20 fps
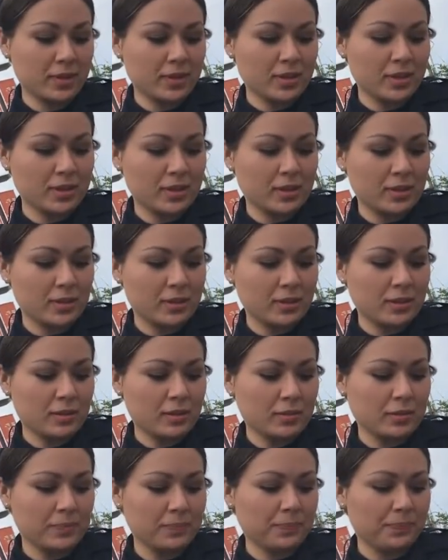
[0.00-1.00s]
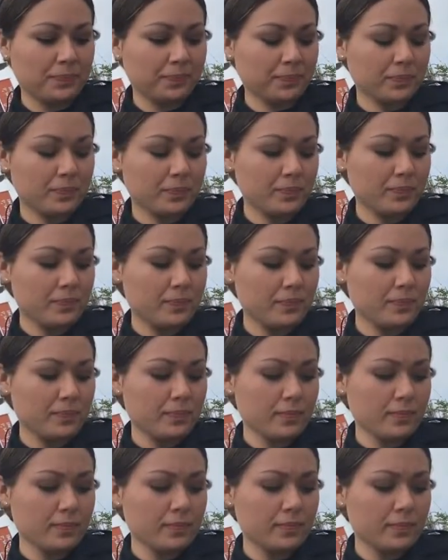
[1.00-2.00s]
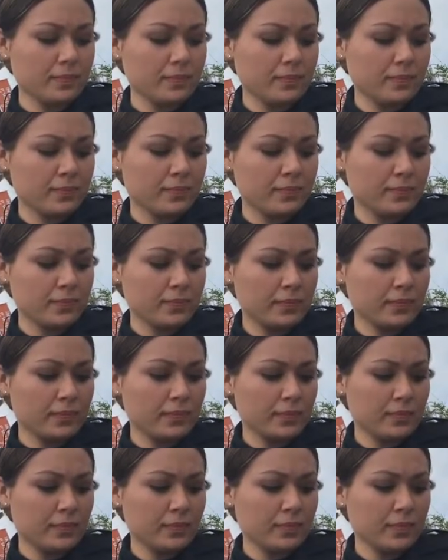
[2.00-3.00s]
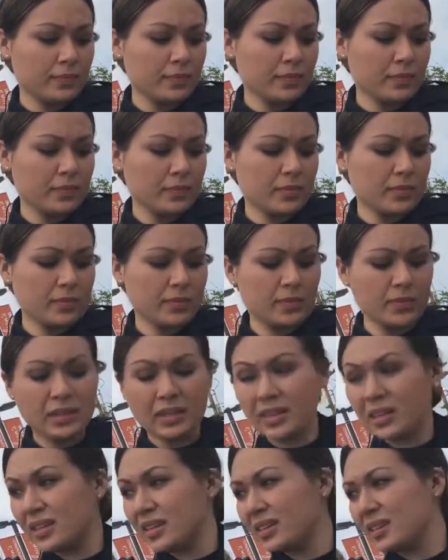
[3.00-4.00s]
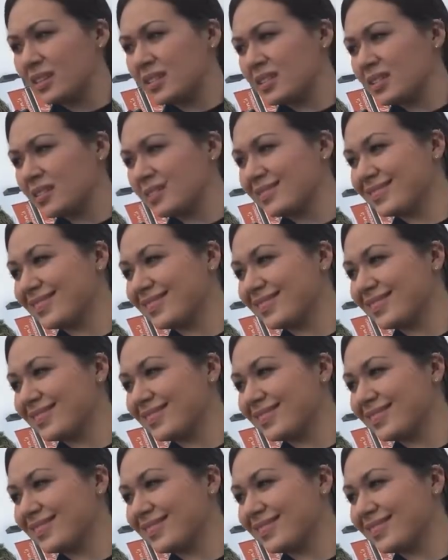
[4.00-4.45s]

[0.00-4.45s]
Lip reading: (silence)